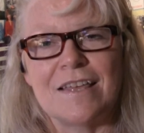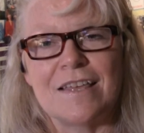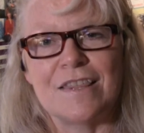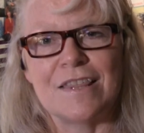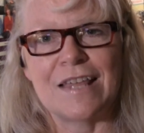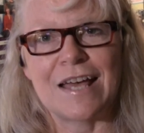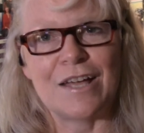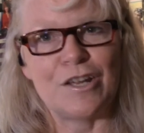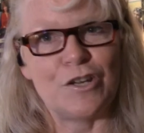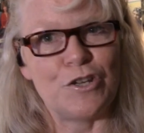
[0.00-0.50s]

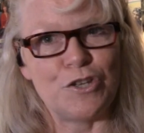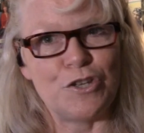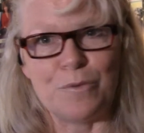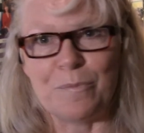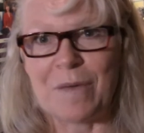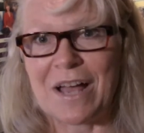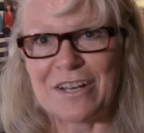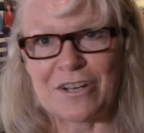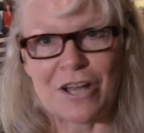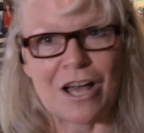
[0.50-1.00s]
that you
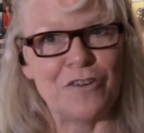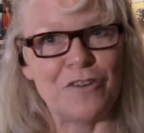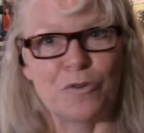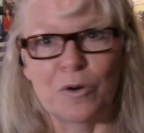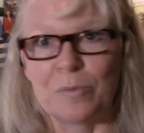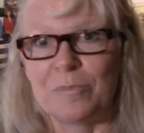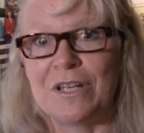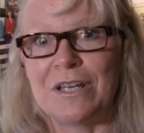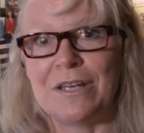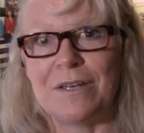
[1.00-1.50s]
might not
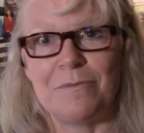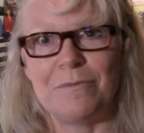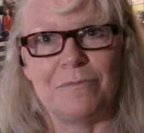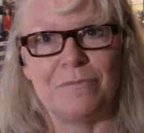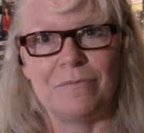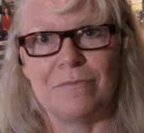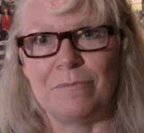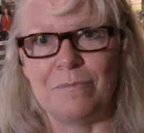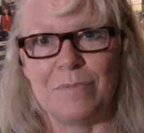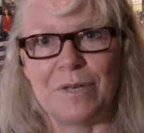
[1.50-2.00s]
normally
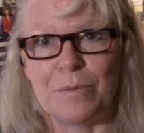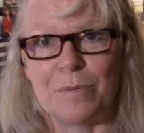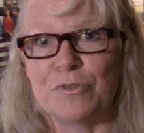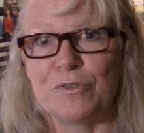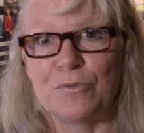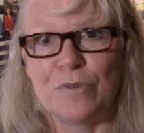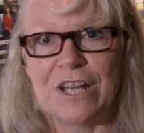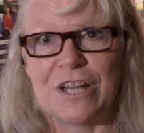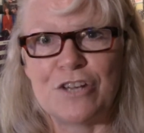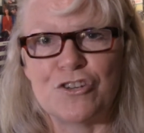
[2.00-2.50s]
be able
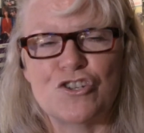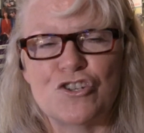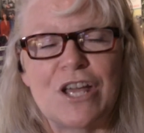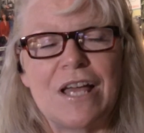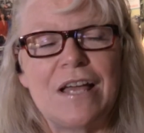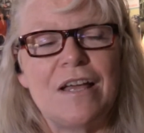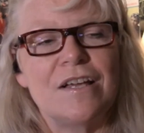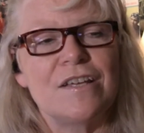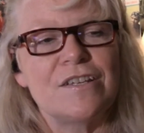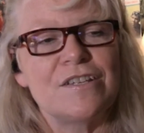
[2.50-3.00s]
to reach.
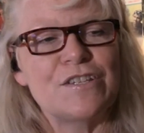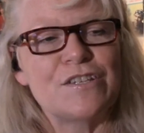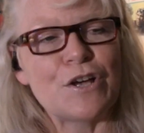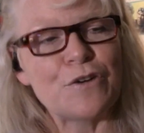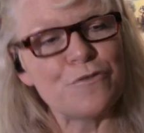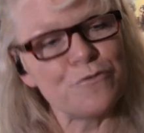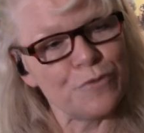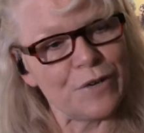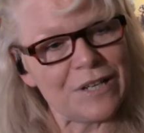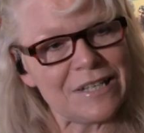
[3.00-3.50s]

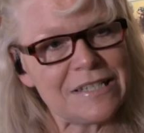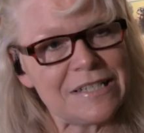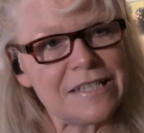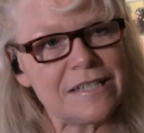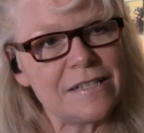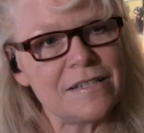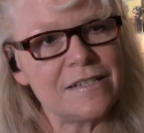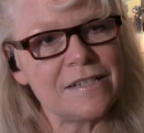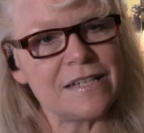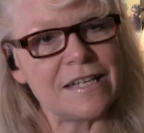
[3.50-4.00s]
So for
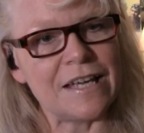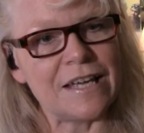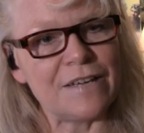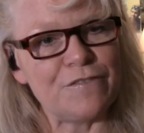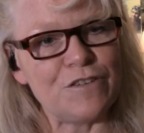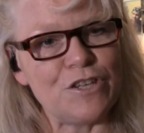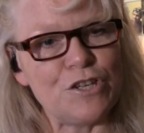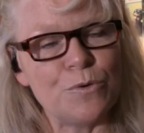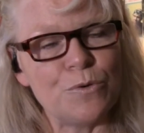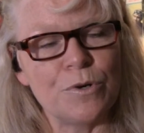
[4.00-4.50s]
instance,
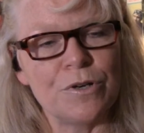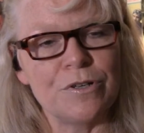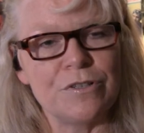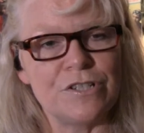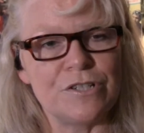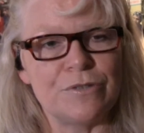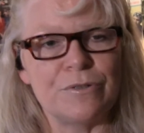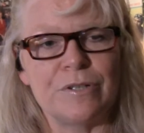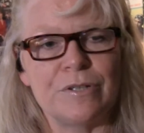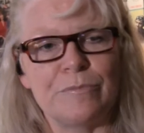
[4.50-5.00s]
if you were
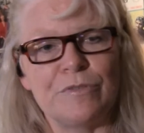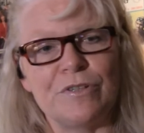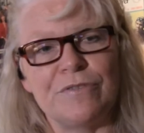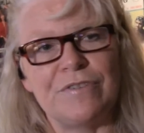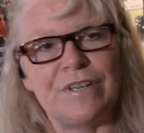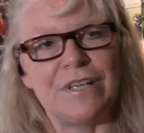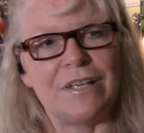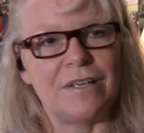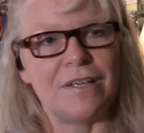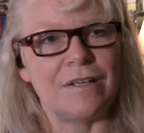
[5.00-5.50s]
doing a
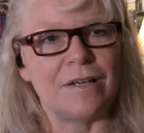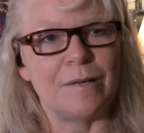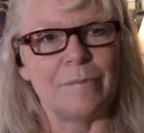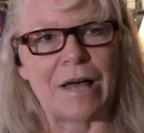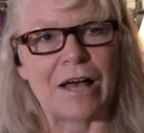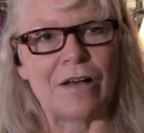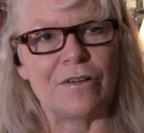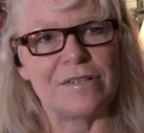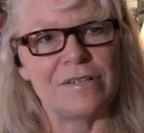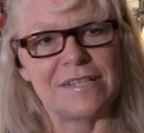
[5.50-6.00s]
movie
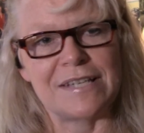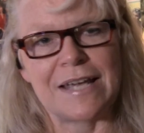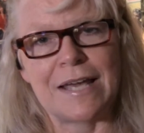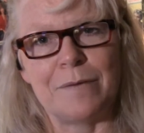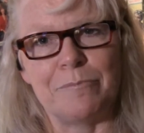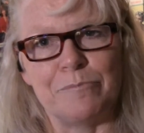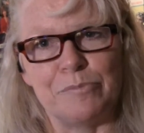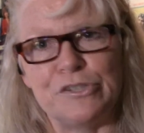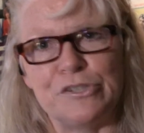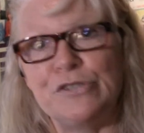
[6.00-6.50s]
about,
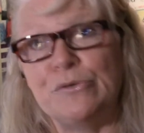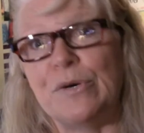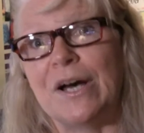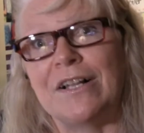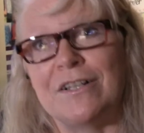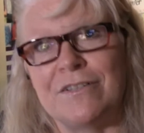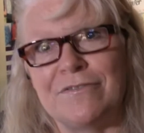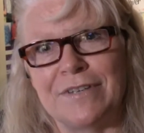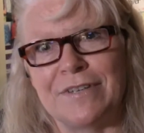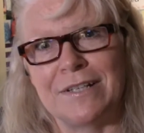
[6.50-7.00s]
say, blue
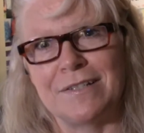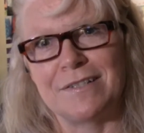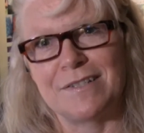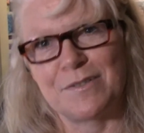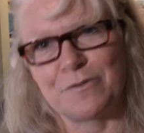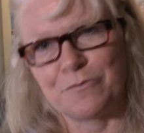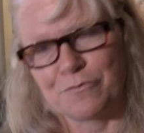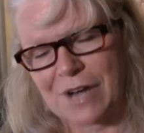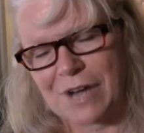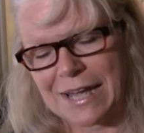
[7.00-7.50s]

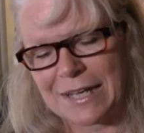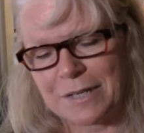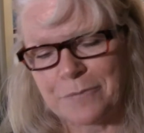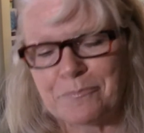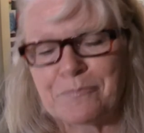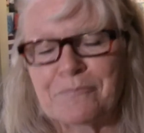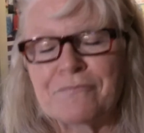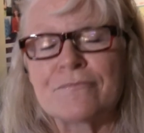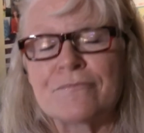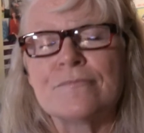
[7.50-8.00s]
elephants, right?
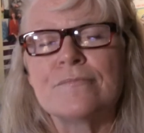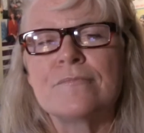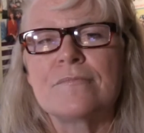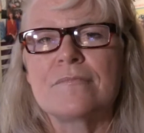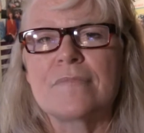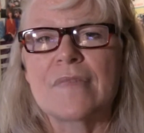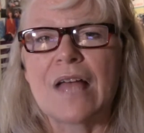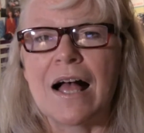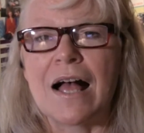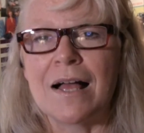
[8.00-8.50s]

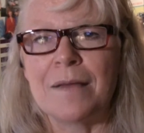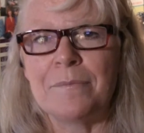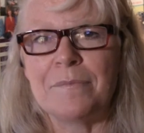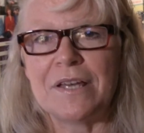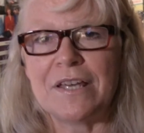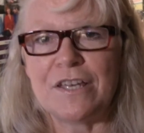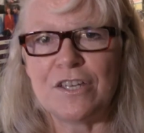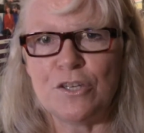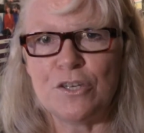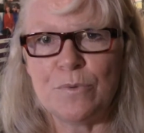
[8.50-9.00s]

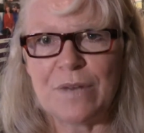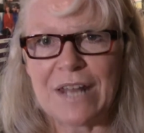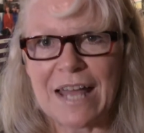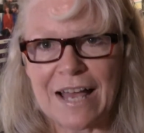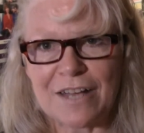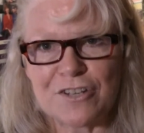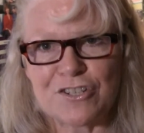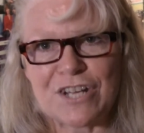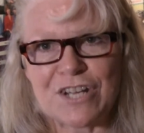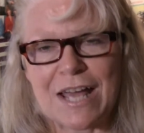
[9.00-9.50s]
You would
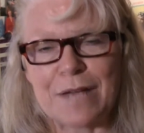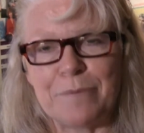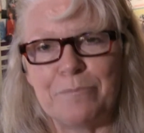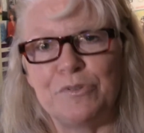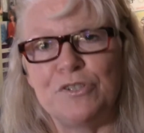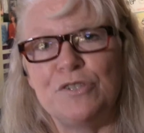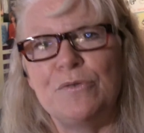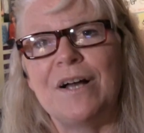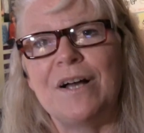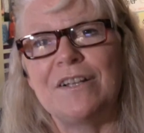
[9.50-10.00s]
hashtag
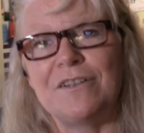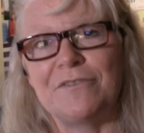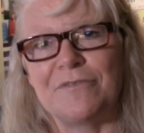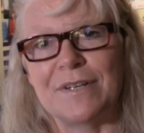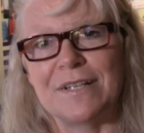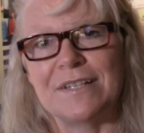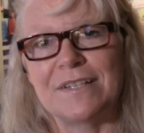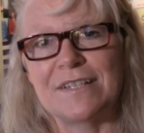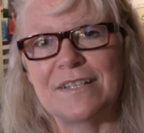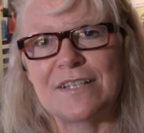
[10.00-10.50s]
blue
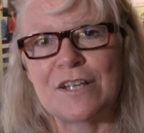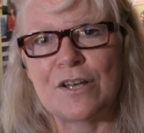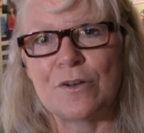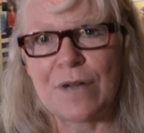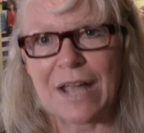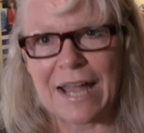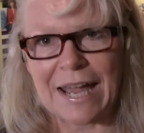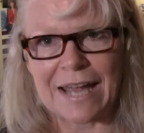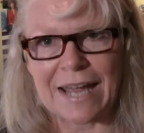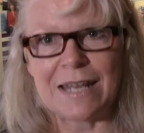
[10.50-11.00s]
elephants.
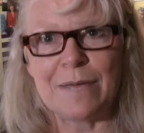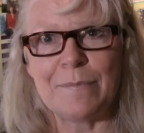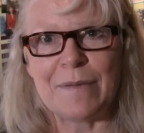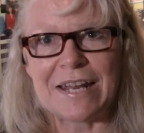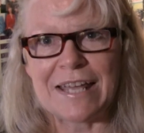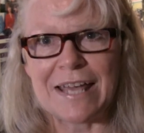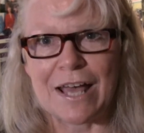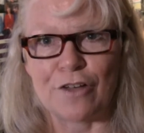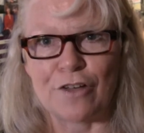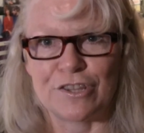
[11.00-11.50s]
So
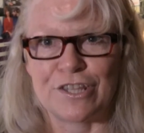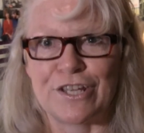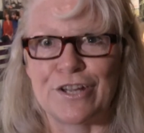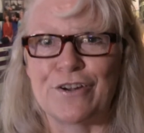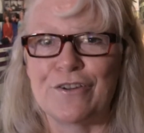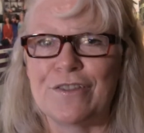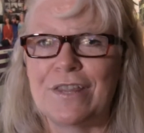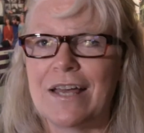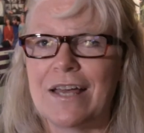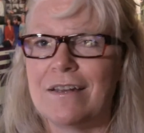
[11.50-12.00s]
anybody out
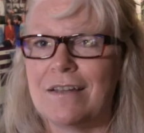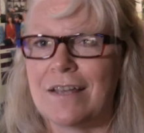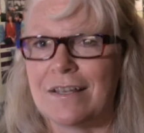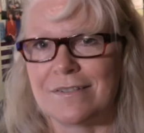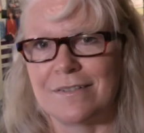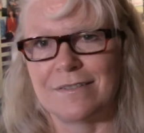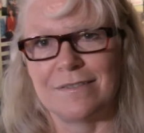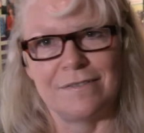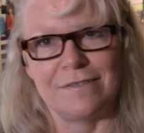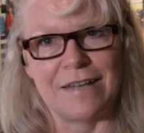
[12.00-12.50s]
there that
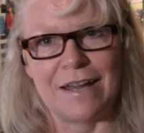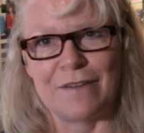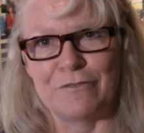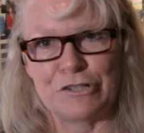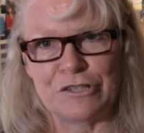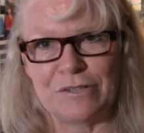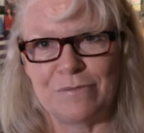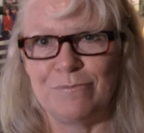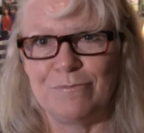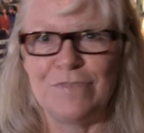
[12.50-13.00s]
has
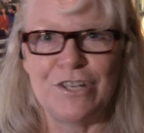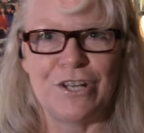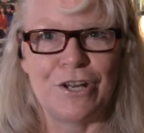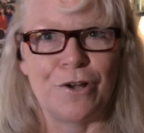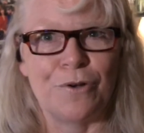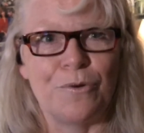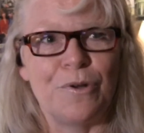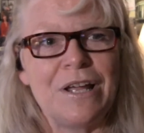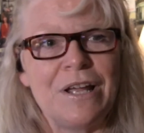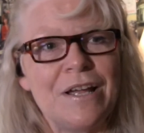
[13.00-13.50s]
ever, you
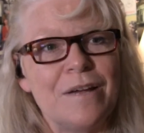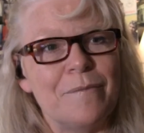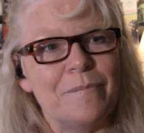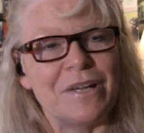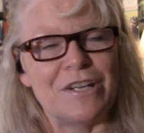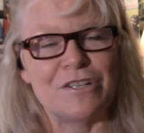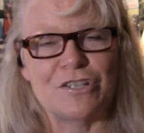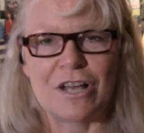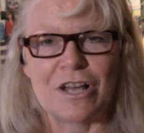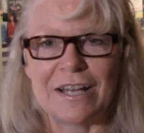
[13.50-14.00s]
know,
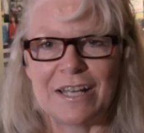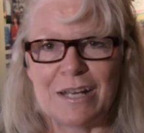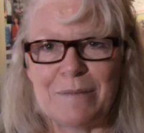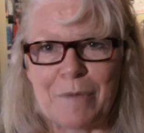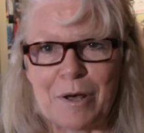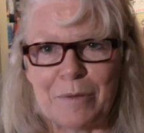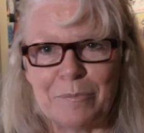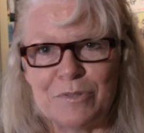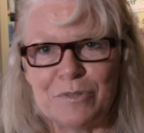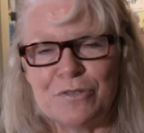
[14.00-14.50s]
been talking
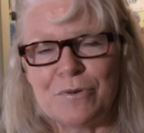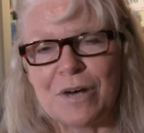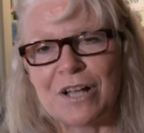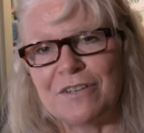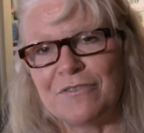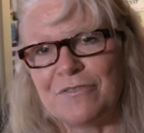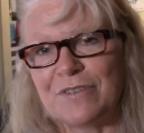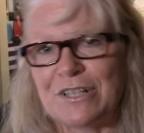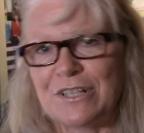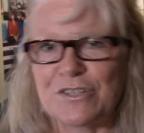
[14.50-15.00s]
about blue
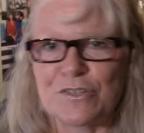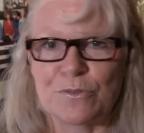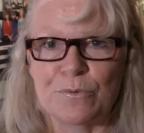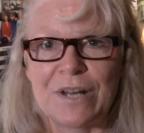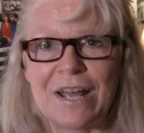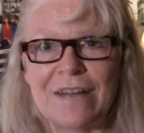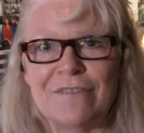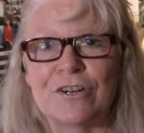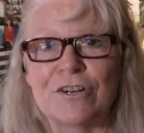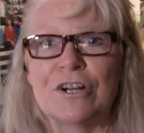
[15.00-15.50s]
elephants or
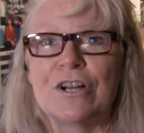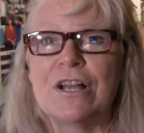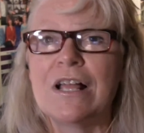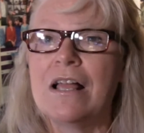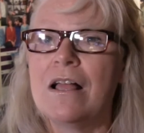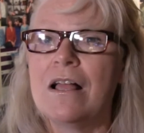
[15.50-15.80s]
whatever